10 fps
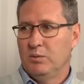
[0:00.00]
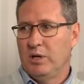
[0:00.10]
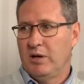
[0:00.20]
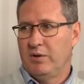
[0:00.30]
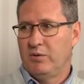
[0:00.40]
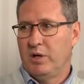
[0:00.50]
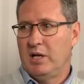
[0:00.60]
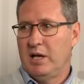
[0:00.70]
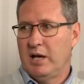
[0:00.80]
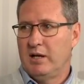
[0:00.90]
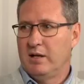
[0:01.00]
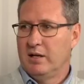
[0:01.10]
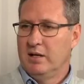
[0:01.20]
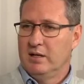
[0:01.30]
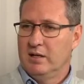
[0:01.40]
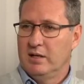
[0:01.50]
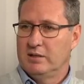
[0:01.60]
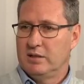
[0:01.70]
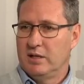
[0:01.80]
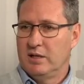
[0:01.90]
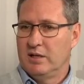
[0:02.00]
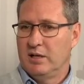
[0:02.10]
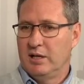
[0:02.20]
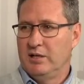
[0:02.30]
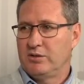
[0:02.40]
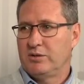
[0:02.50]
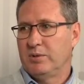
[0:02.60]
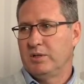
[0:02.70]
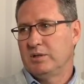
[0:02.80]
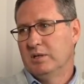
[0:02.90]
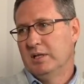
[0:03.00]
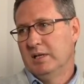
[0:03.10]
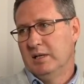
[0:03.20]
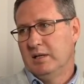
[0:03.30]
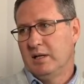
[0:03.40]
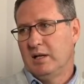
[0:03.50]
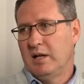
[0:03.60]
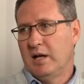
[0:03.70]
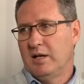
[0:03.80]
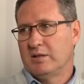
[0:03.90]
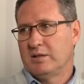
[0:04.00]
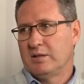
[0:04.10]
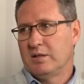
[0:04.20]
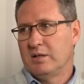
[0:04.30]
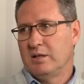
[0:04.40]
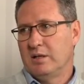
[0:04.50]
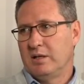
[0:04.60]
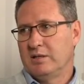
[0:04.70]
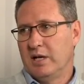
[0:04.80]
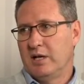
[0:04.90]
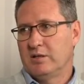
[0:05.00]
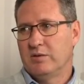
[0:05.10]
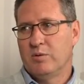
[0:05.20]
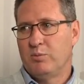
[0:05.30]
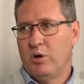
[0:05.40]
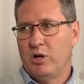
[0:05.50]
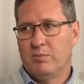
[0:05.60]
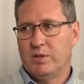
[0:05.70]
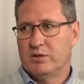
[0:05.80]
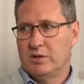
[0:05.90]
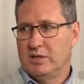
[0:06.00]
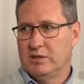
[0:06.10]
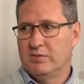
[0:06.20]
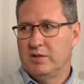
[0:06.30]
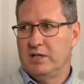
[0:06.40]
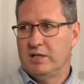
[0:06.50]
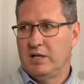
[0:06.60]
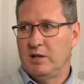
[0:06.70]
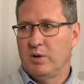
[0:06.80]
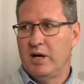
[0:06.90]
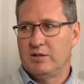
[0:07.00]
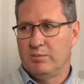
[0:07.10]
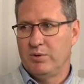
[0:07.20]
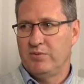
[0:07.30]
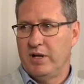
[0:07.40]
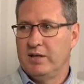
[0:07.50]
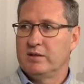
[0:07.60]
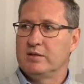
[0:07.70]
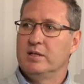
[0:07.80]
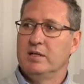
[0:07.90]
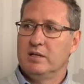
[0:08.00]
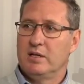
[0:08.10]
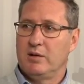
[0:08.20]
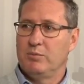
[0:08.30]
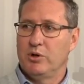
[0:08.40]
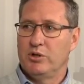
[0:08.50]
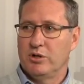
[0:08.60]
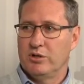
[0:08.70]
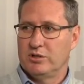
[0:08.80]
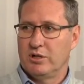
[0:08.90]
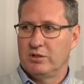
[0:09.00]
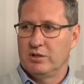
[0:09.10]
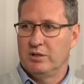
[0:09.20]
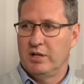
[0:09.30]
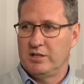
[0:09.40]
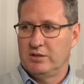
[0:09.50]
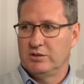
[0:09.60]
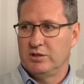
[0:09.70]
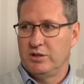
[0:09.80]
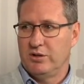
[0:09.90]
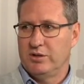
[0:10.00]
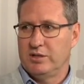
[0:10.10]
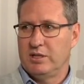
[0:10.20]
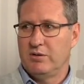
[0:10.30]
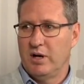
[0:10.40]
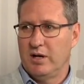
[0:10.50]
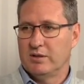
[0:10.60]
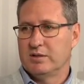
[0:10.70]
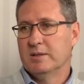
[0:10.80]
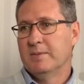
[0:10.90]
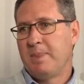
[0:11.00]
We haven't really had an uh, instrument that allows the executive or parliament to intervene in any way to prevent that merger on sec national security grounds.